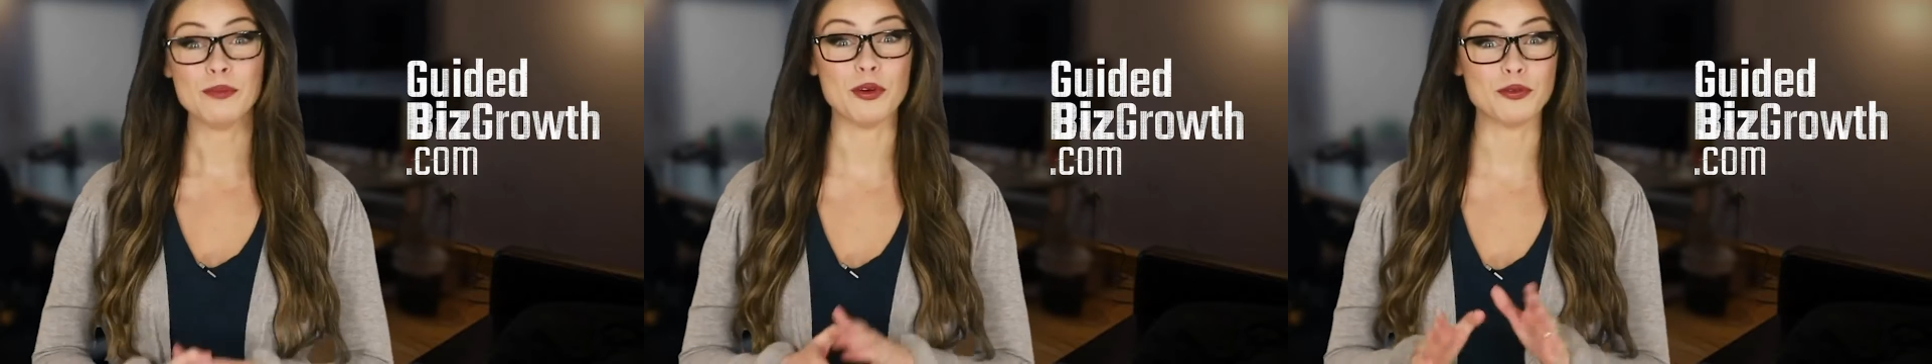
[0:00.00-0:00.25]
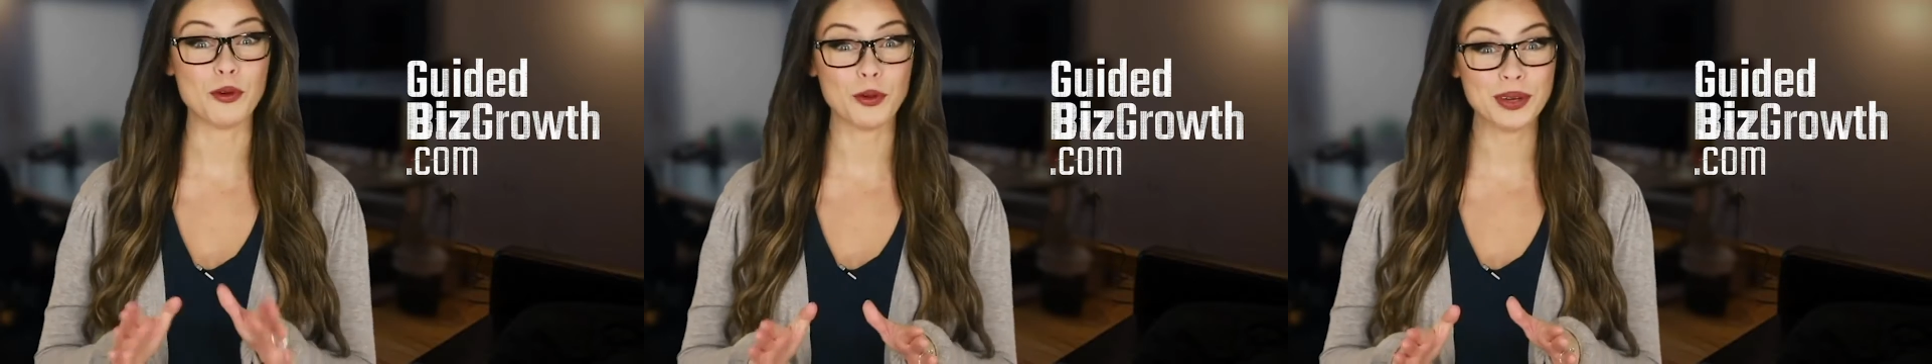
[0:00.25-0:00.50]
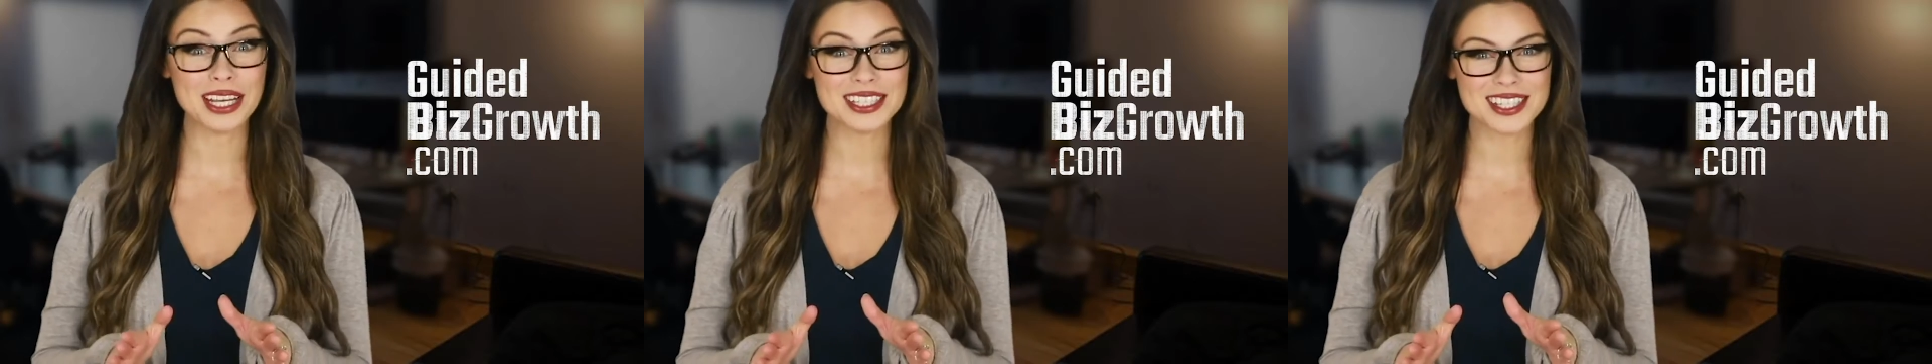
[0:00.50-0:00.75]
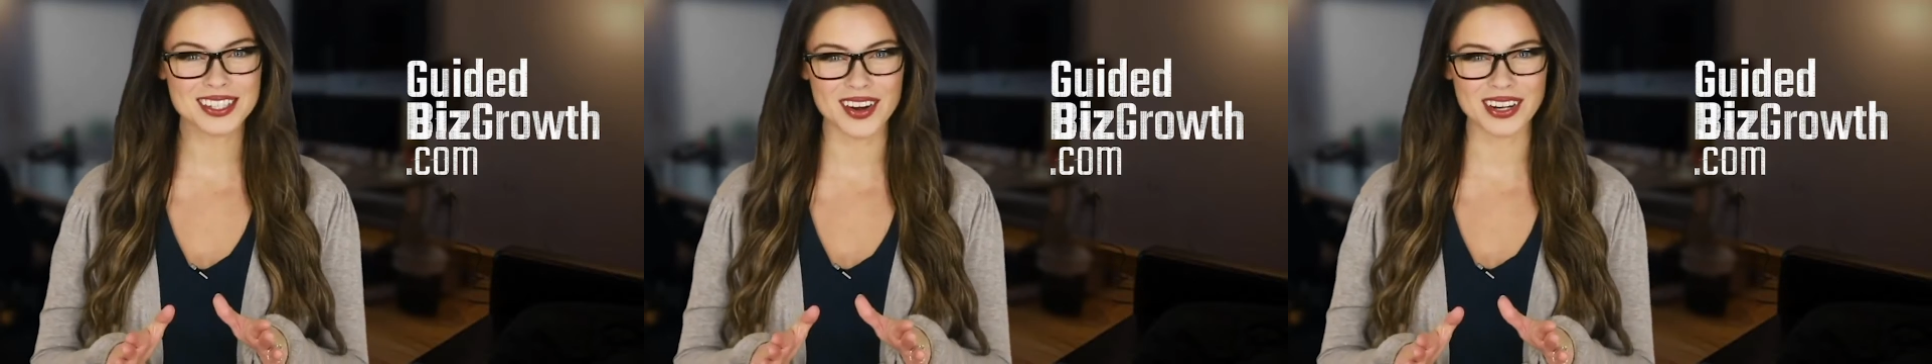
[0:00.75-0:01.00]
Before we
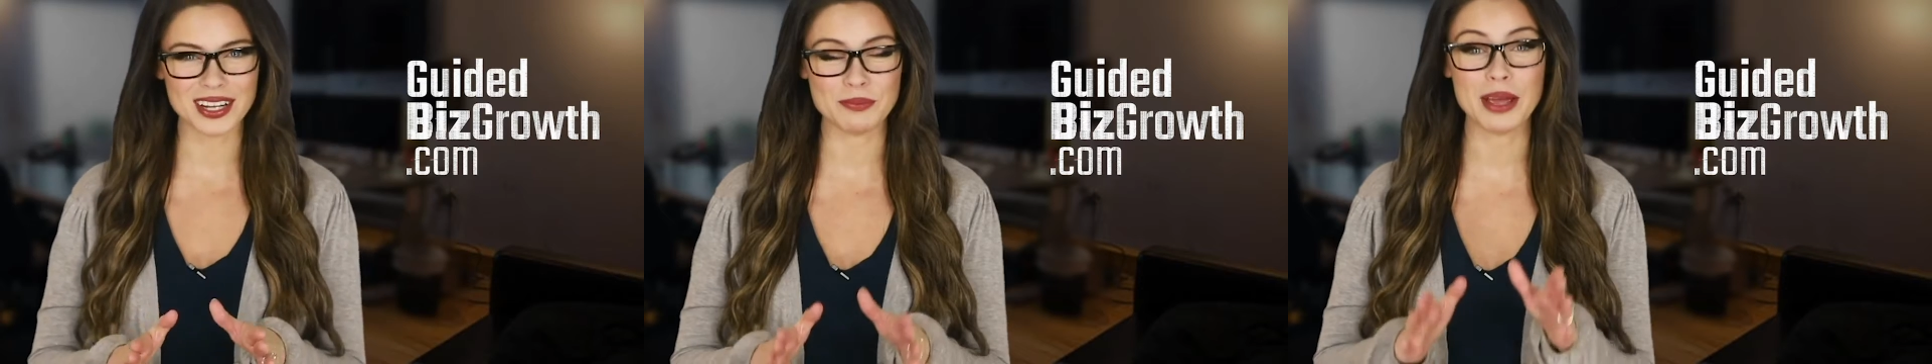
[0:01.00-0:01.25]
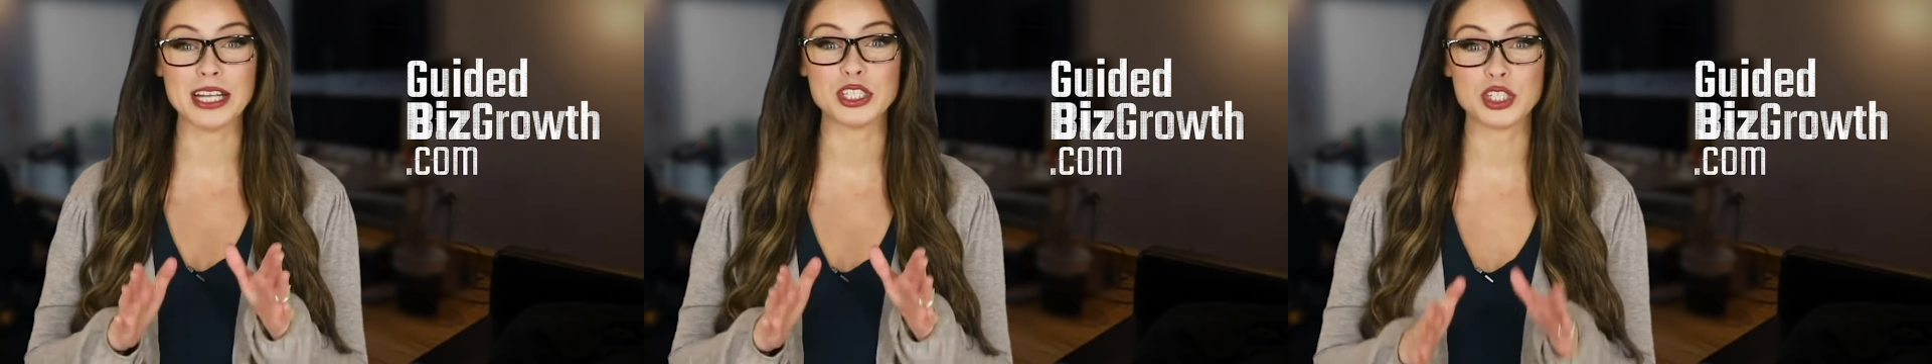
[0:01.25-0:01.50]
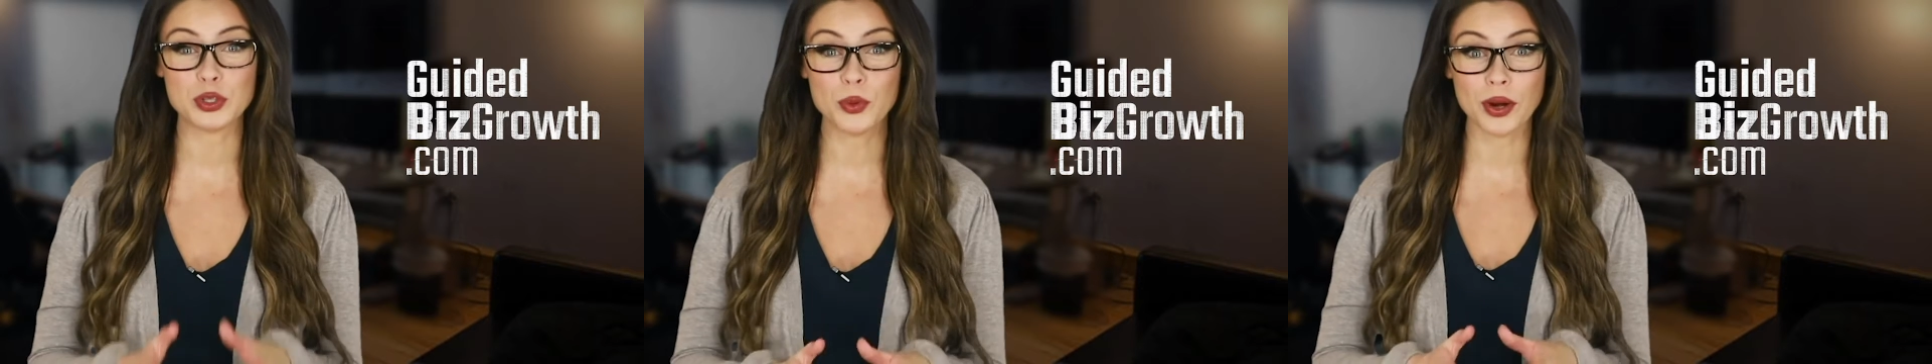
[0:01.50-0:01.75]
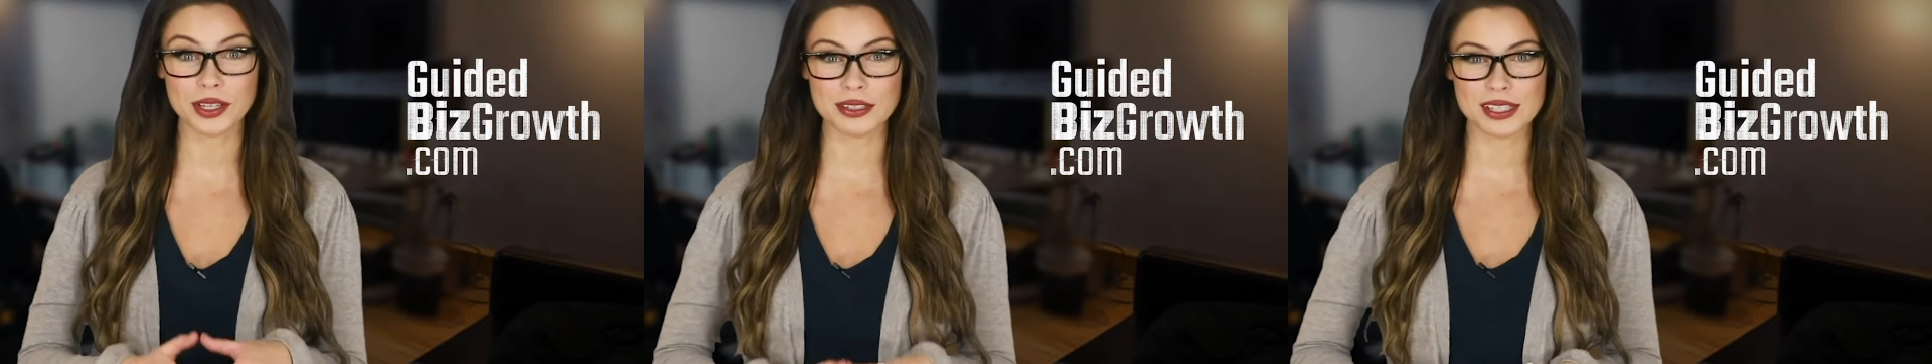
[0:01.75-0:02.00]
get started, make
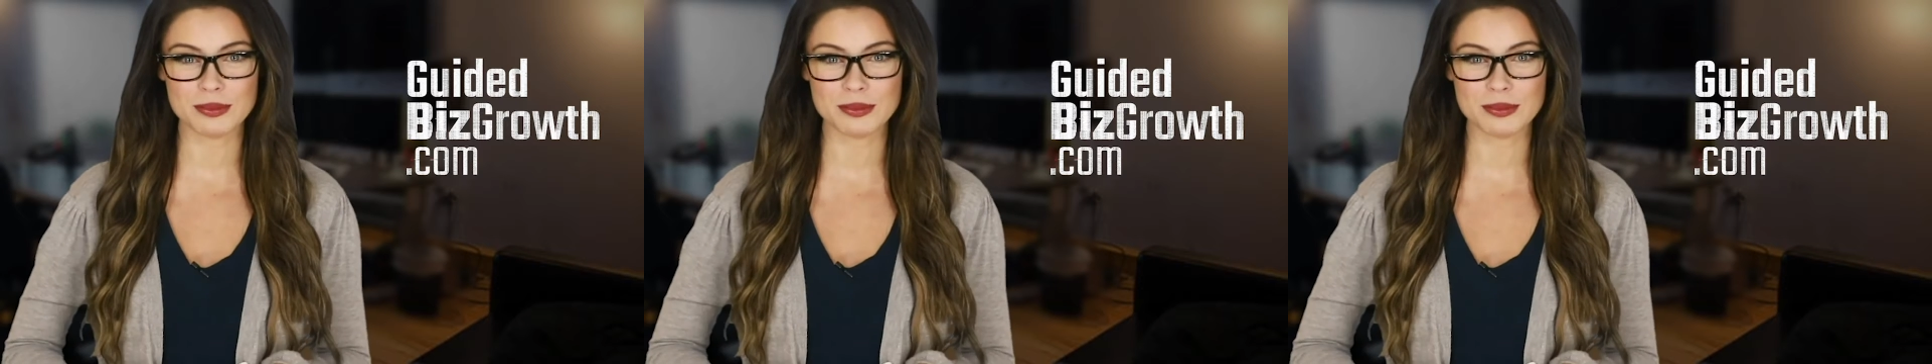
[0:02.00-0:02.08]
sure you